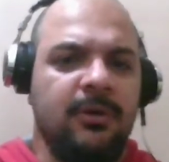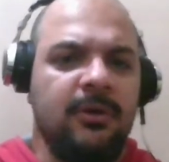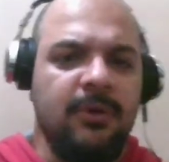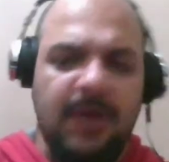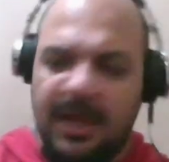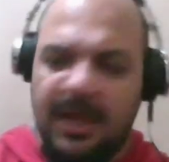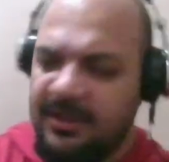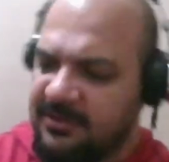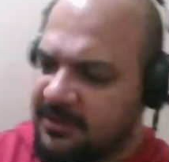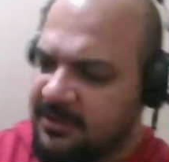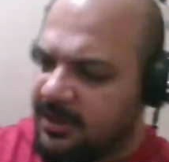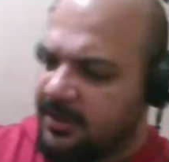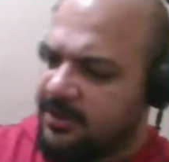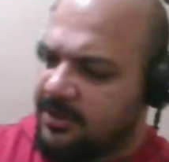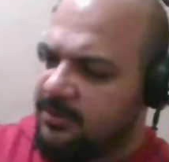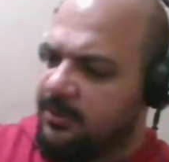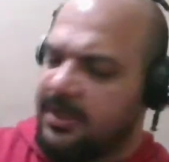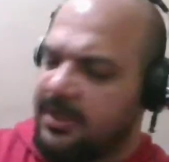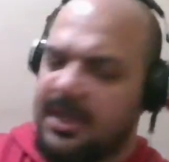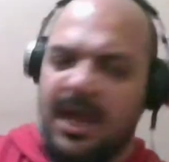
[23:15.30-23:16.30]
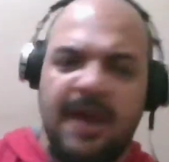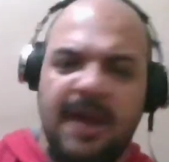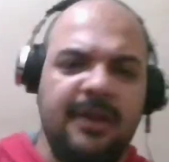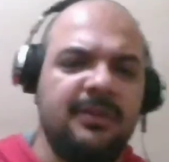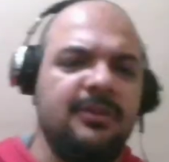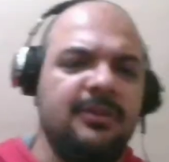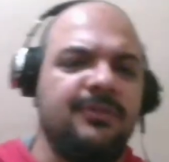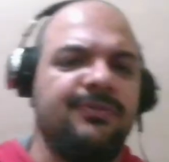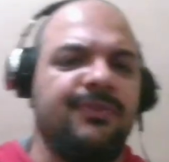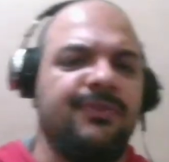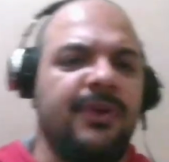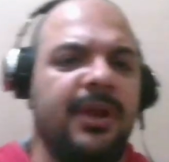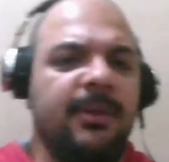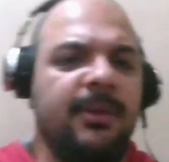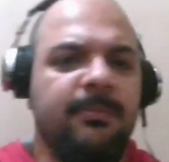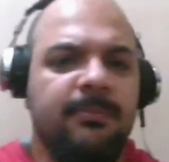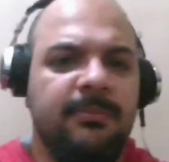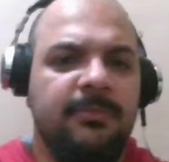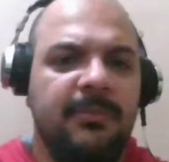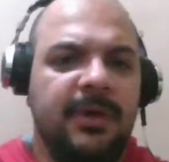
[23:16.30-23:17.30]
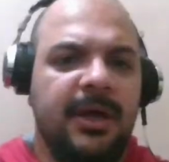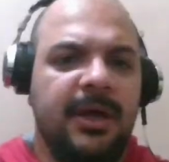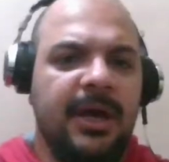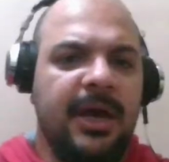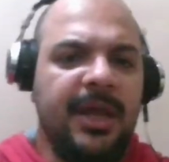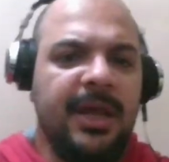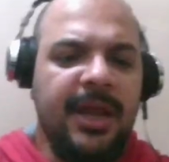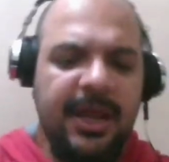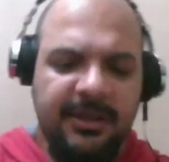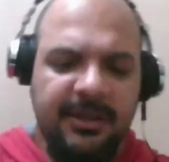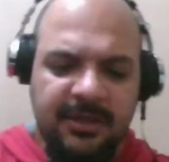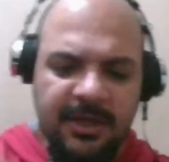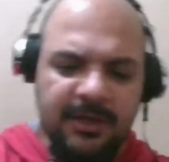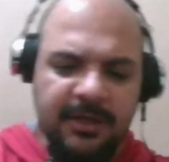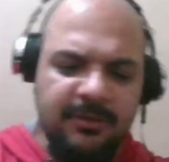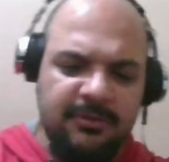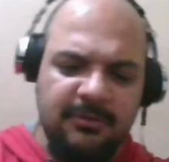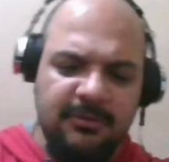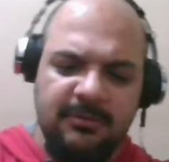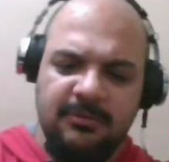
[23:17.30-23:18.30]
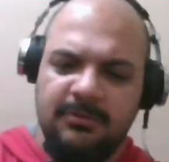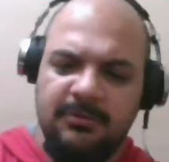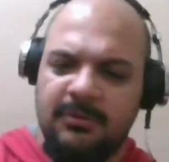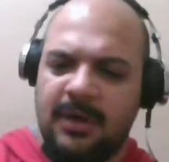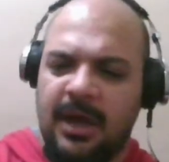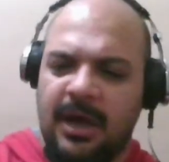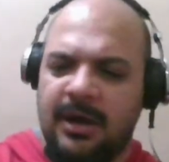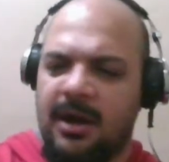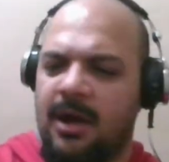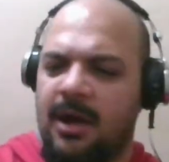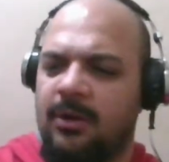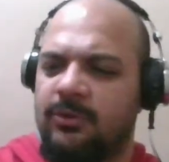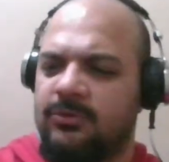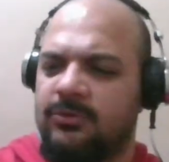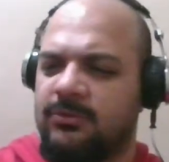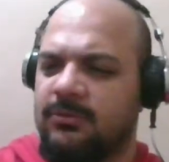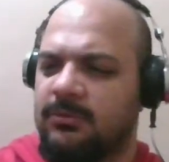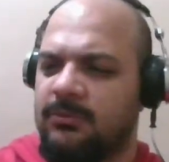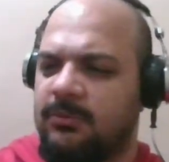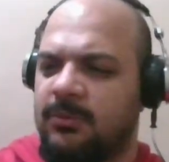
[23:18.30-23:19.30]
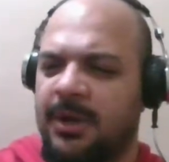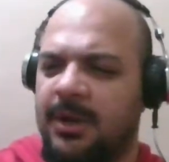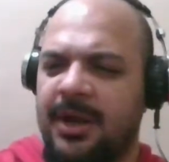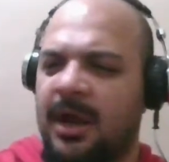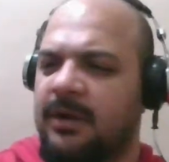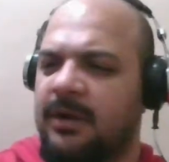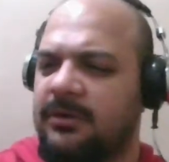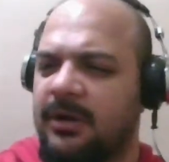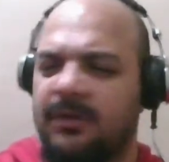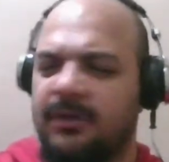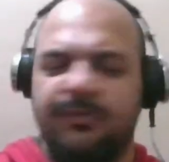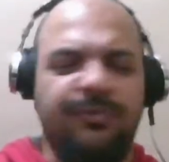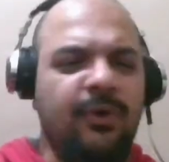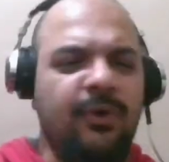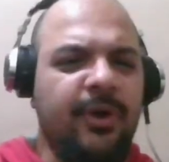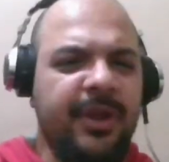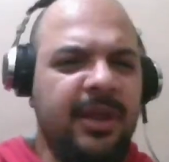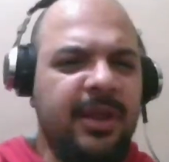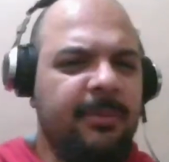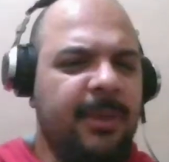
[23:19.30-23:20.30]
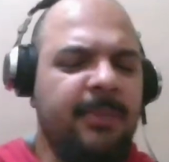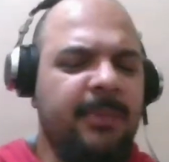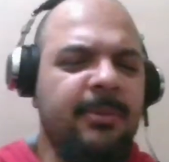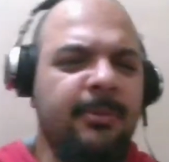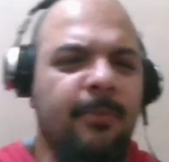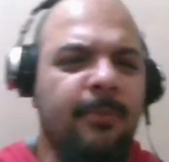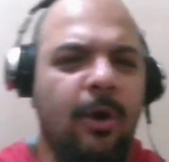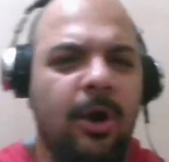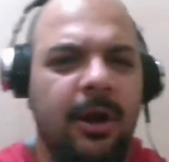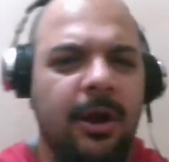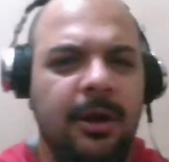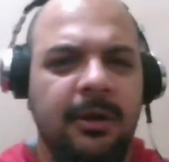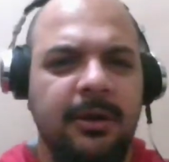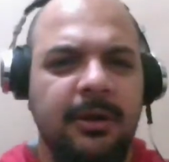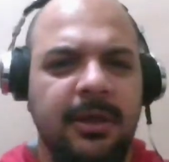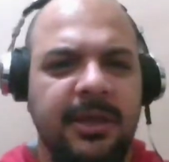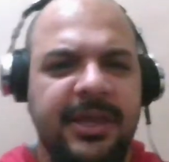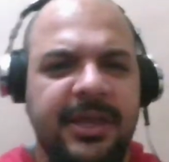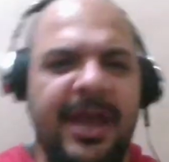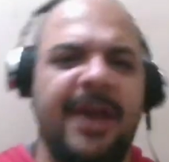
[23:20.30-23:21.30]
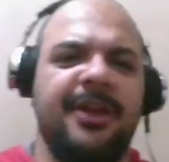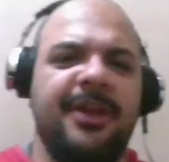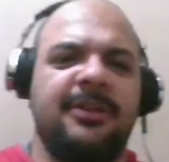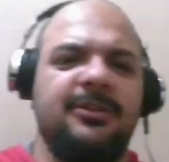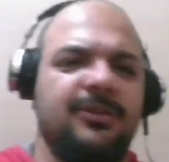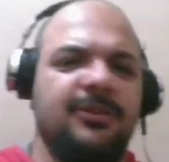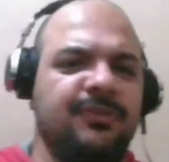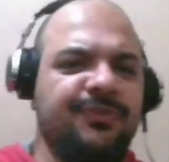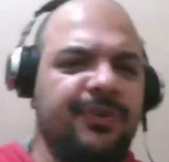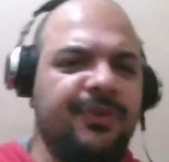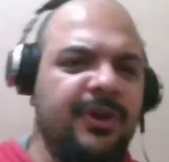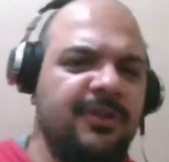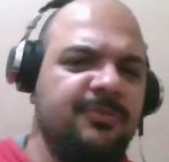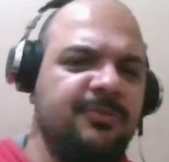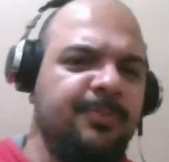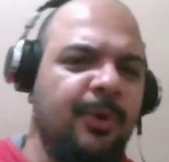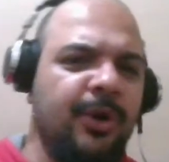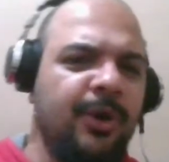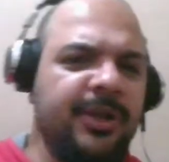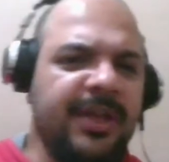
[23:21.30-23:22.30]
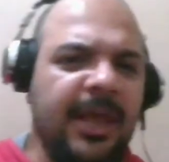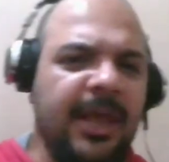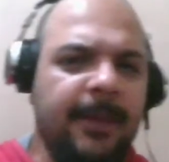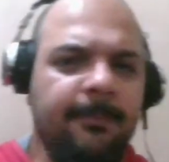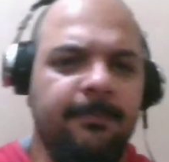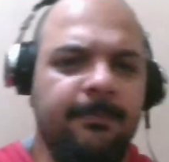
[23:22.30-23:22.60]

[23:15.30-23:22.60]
I started doing characters for him. And I did around 140, maybe more, characters for his board game.